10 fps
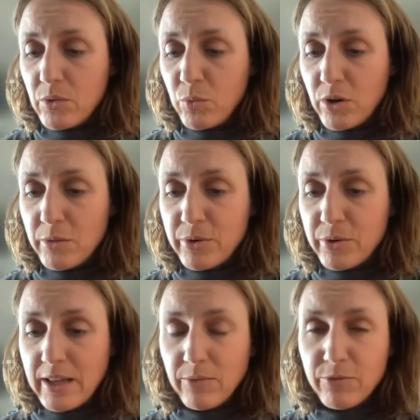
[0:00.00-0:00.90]
we're
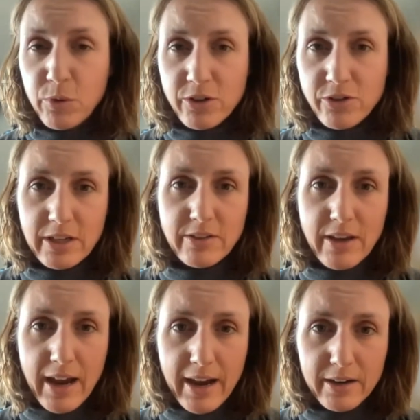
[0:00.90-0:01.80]
pretty fortunate to
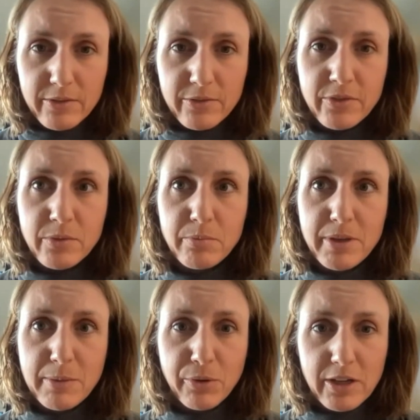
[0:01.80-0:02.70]
have
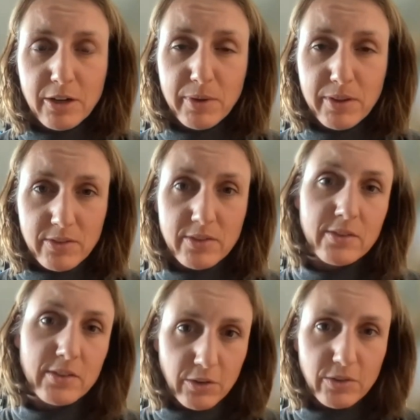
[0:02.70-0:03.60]
people here with
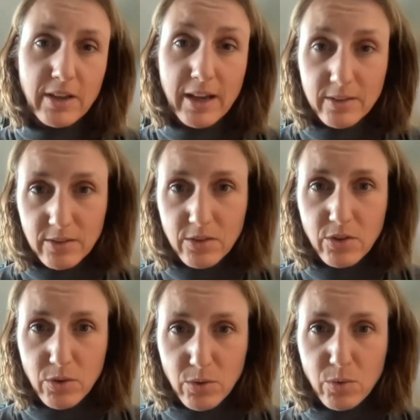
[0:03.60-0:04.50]
skill sets
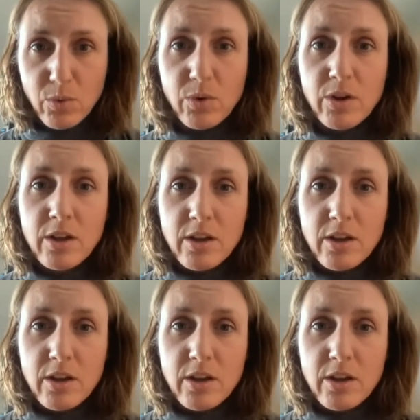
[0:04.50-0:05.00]
to